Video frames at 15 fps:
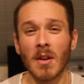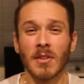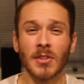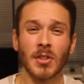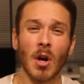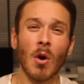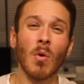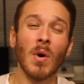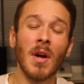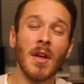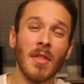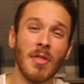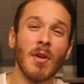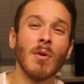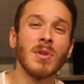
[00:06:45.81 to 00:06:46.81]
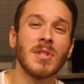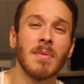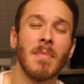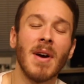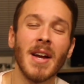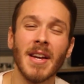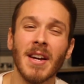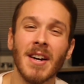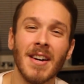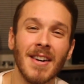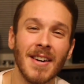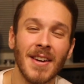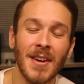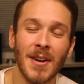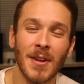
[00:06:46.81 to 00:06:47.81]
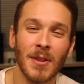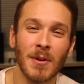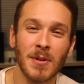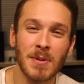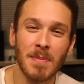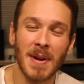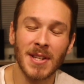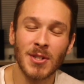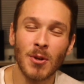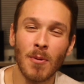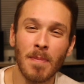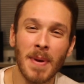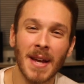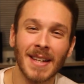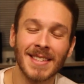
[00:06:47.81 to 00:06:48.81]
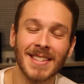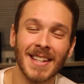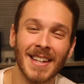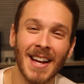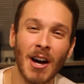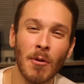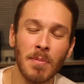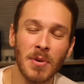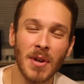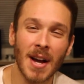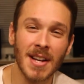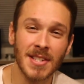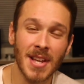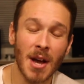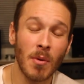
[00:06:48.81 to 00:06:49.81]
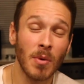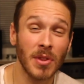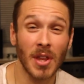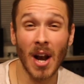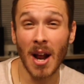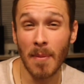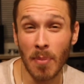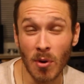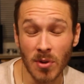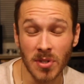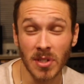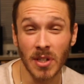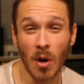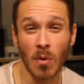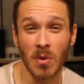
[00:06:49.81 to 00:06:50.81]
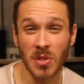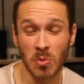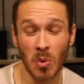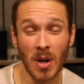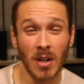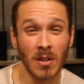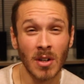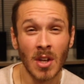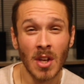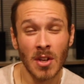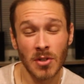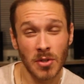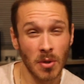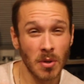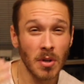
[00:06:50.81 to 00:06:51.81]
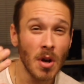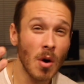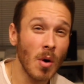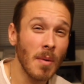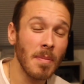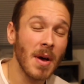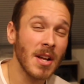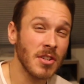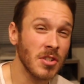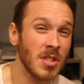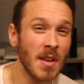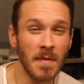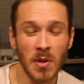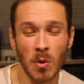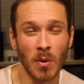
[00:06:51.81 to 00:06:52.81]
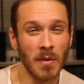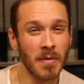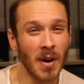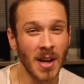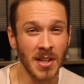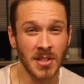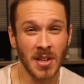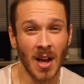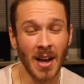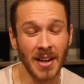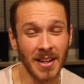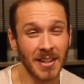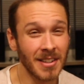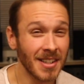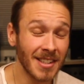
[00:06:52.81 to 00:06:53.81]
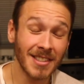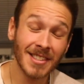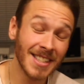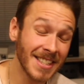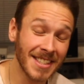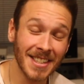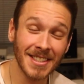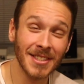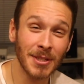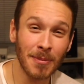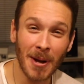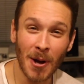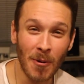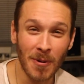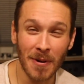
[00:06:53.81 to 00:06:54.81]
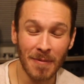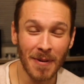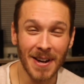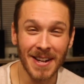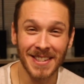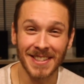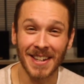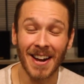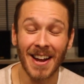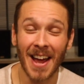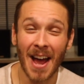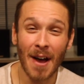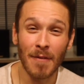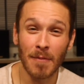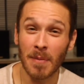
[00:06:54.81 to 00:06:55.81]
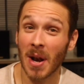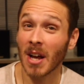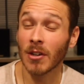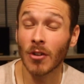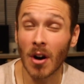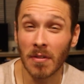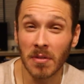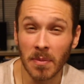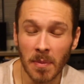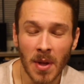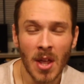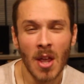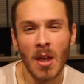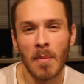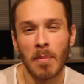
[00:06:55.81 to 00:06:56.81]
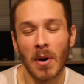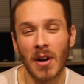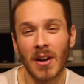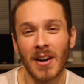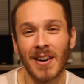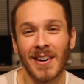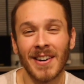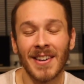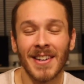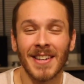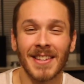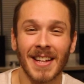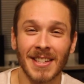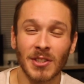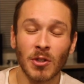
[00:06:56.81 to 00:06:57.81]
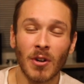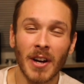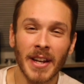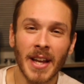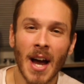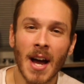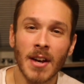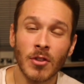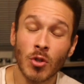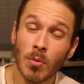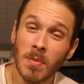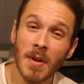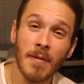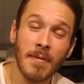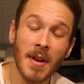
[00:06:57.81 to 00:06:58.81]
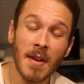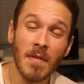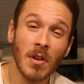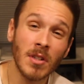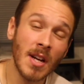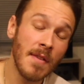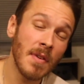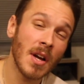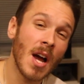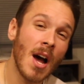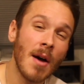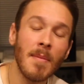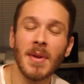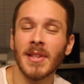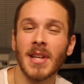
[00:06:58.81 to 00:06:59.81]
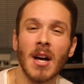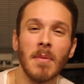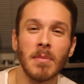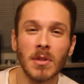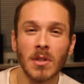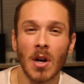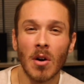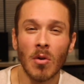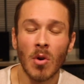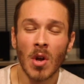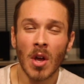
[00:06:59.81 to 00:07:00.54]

So those are my uh, those are my two picks that help you guys out with that I personally own as well. So you know I'm not just giving you advice. I listen to my own advice and I have them and I love them. But uh, that's all I got. Do me a favor, leave a comment down below.